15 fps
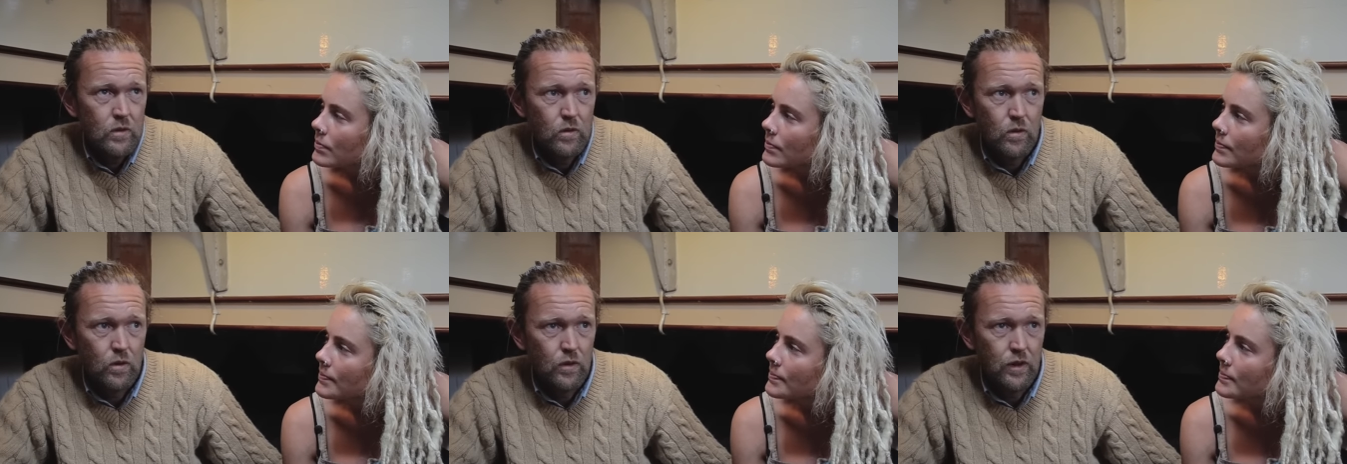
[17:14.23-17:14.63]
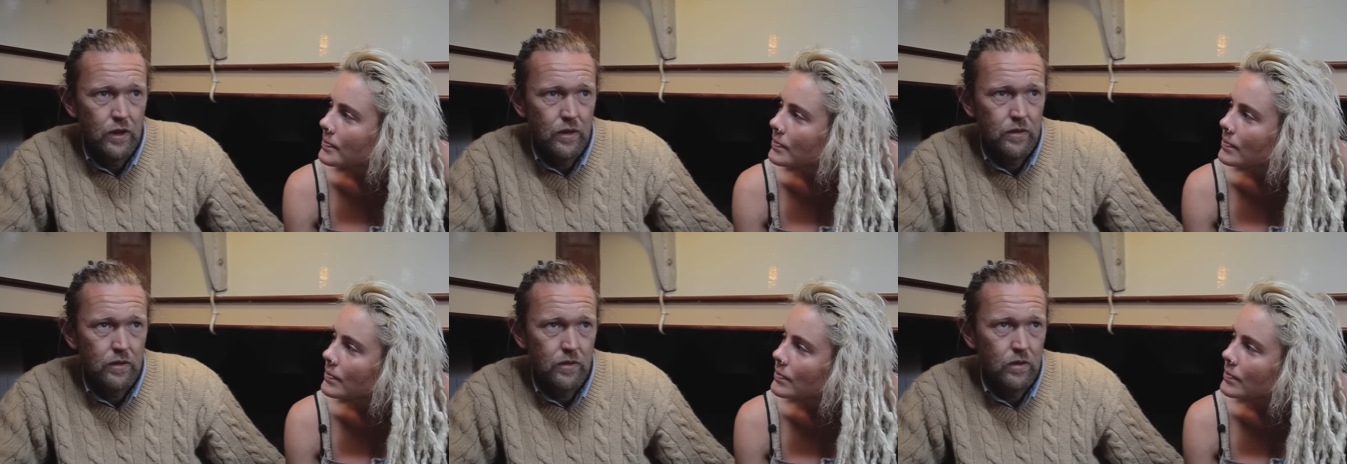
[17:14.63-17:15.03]
Speaker 1: all
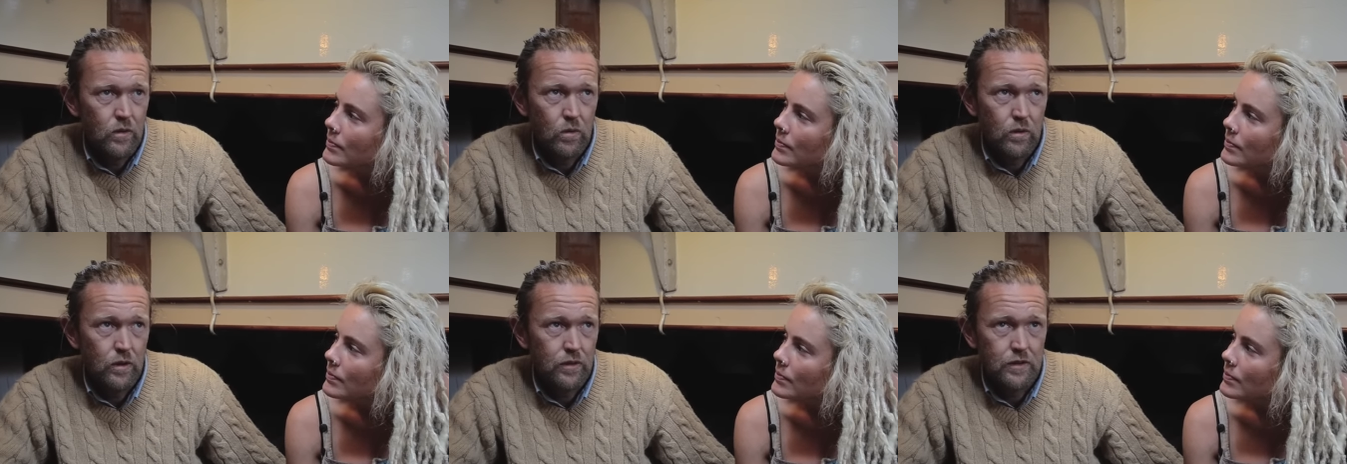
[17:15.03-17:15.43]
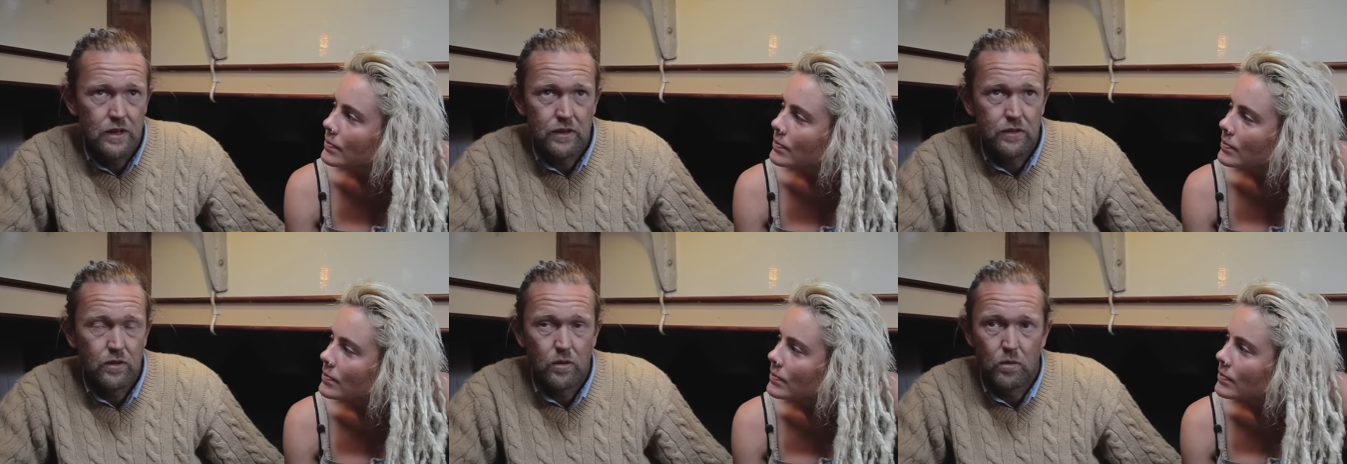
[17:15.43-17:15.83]
the all the
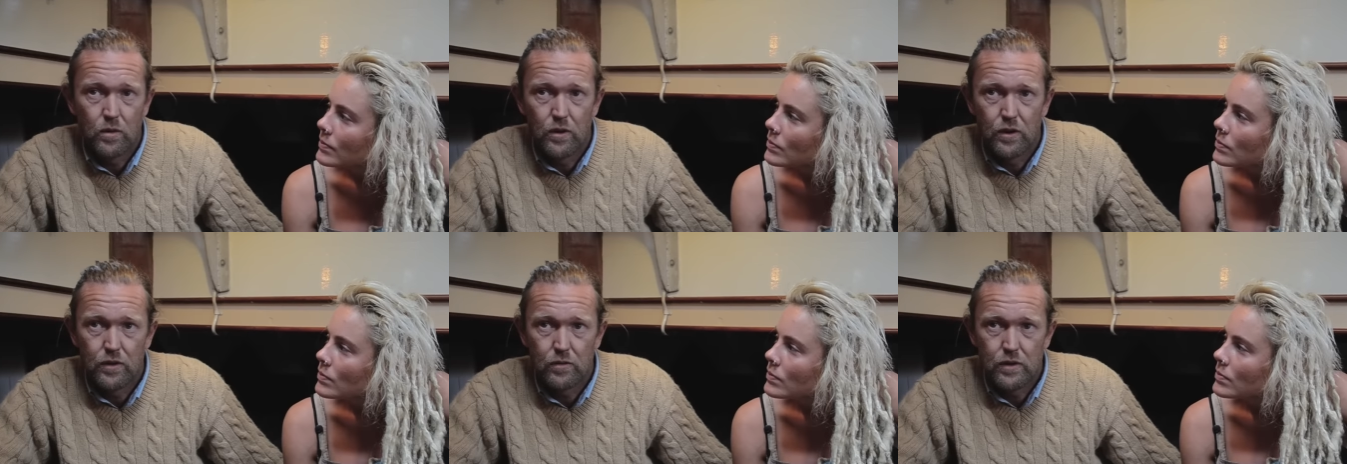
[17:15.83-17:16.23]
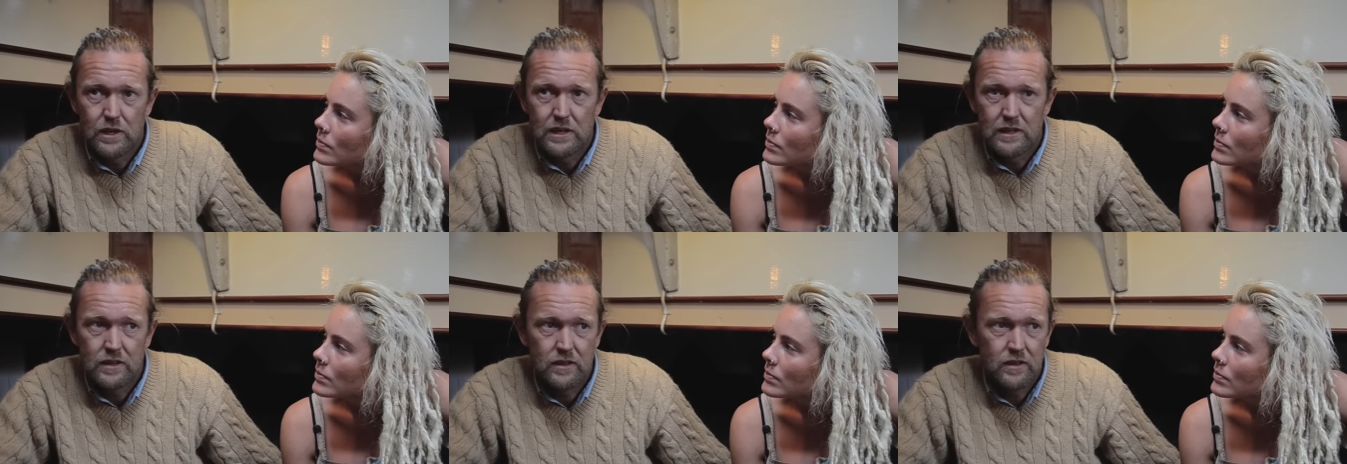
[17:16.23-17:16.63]
things in the world,
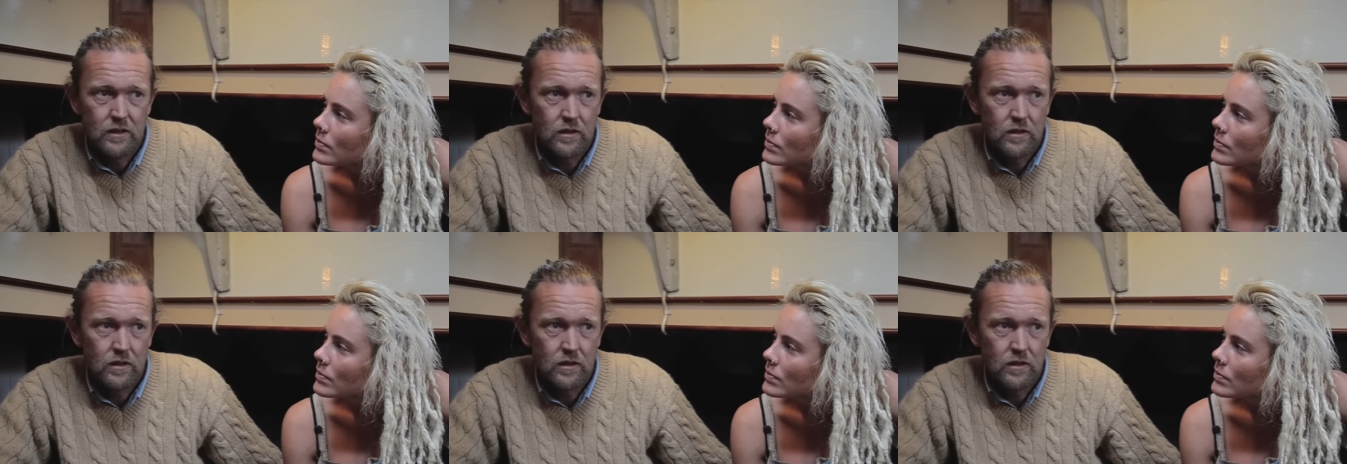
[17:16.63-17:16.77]
really